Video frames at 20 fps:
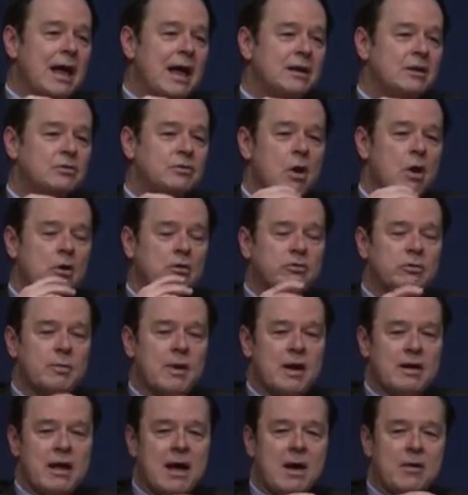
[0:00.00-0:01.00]
and it talks
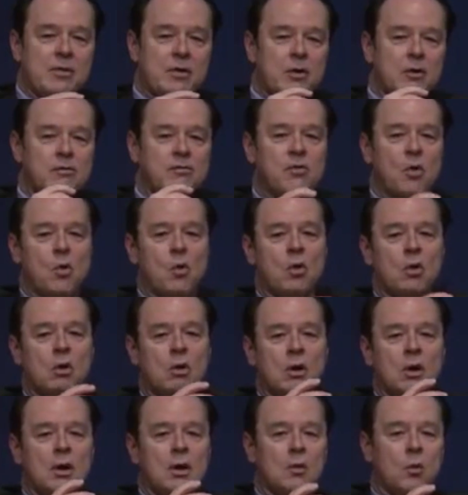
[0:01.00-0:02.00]
about how there are four